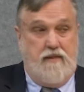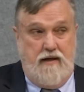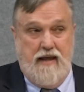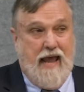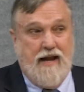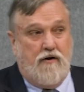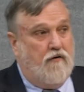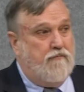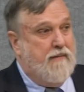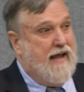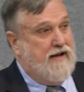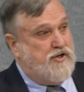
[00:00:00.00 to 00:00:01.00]
The anger
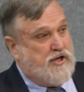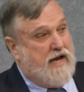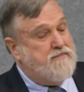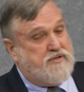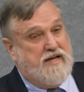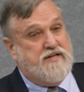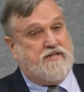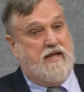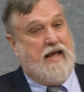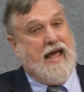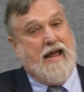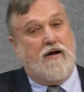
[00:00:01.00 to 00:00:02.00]
of man, James says,
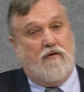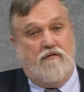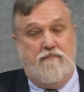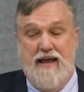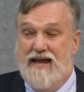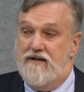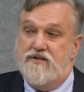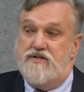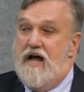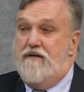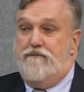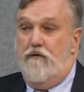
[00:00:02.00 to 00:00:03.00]
the anger of man
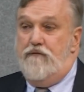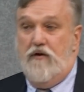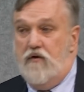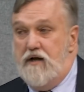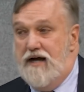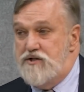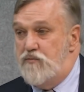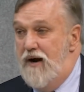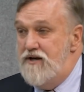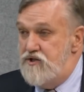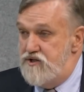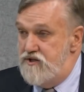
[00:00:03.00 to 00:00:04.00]
does not fulfill God's
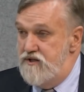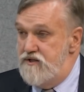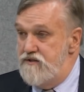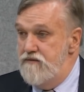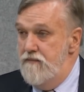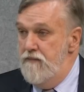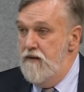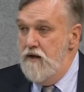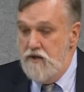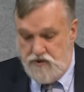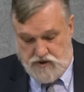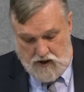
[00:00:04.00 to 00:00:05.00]
righteousness.
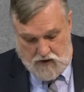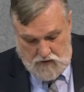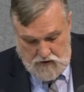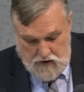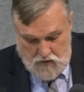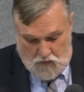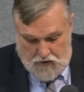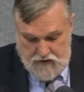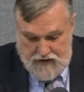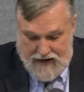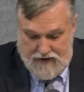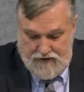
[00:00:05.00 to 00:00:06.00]
So,
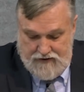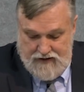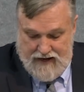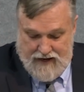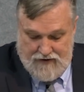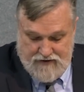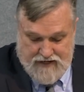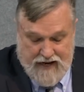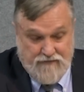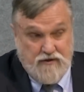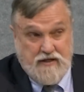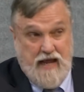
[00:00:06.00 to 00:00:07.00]
what, how, did, how did
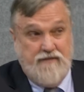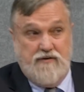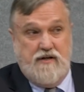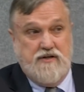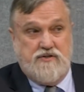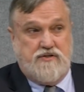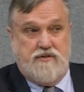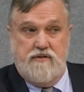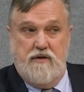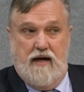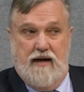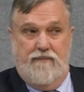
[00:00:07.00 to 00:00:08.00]
David? David is,
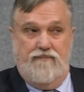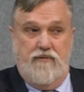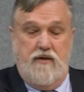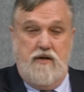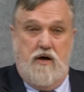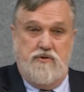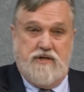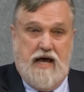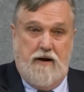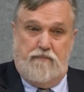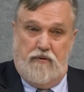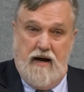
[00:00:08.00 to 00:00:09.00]
um, knows
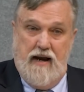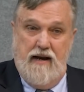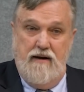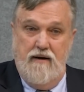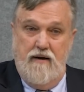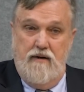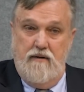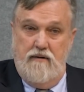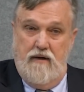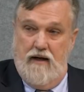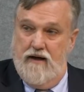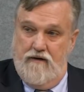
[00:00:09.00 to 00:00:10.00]
how to pray
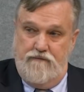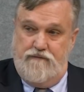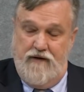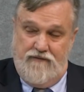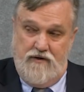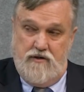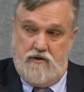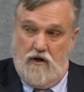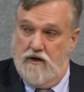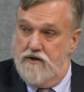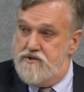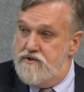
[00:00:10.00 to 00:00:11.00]
a vivid
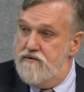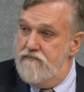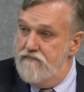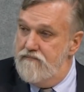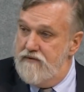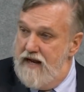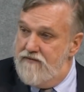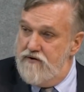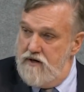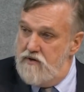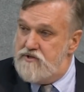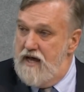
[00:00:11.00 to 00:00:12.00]
curse.
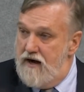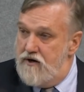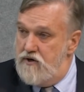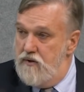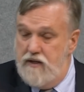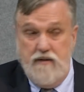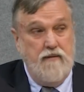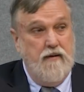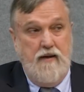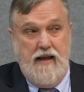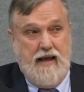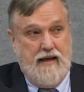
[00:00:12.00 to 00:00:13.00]
David knows how to do it,
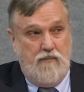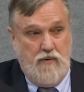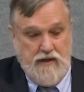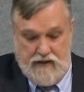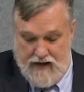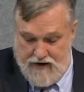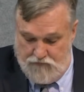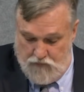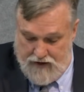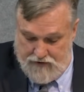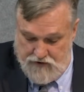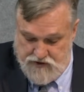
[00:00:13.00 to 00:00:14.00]
and we have
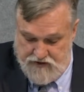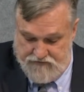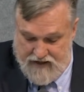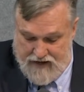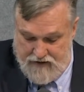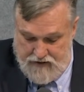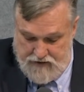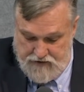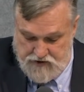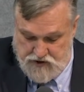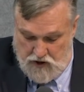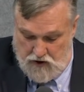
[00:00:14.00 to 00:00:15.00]
records of that in
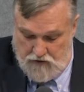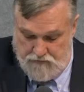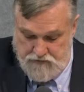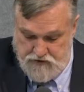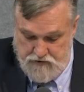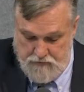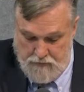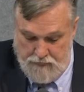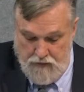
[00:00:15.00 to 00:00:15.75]
the Psalms.